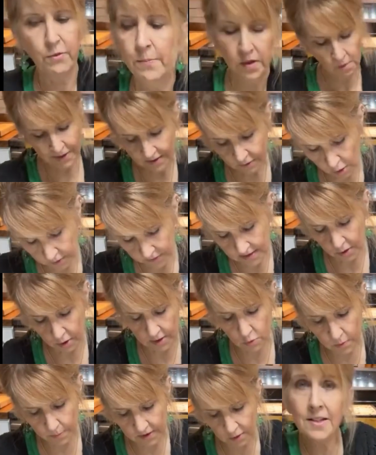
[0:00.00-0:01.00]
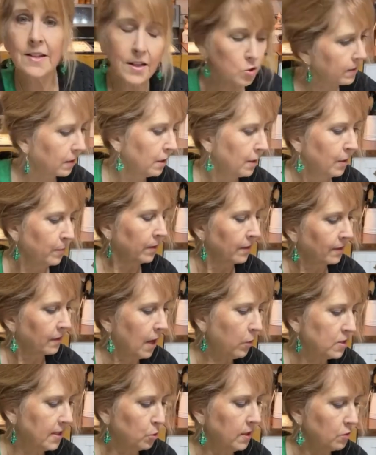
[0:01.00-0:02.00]
which helps prevent cracking.
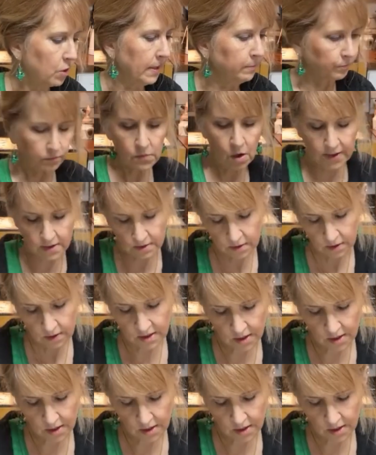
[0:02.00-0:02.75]
And now I'm using